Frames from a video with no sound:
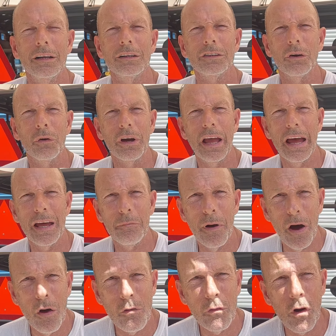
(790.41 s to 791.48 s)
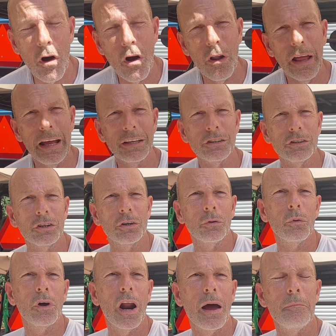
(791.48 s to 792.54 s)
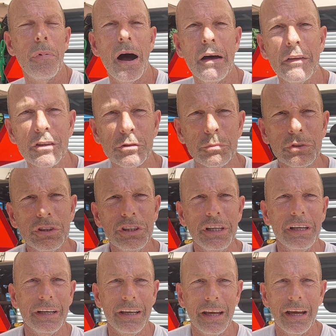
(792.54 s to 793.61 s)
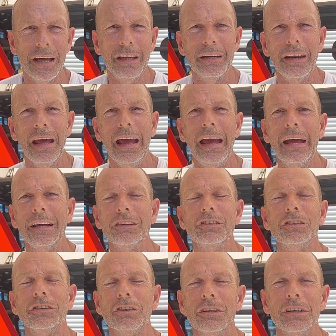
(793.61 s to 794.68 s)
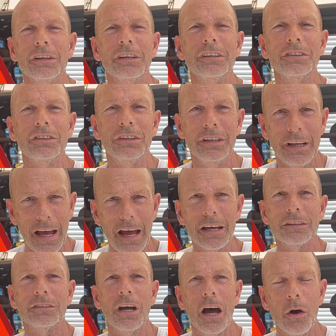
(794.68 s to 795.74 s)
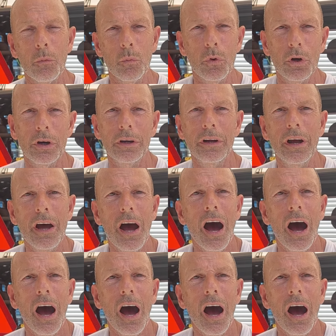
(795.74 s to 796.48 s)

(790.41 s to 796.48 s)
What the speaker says: So again, my overall answer, would I buy this machine again? The answer is yes, I would.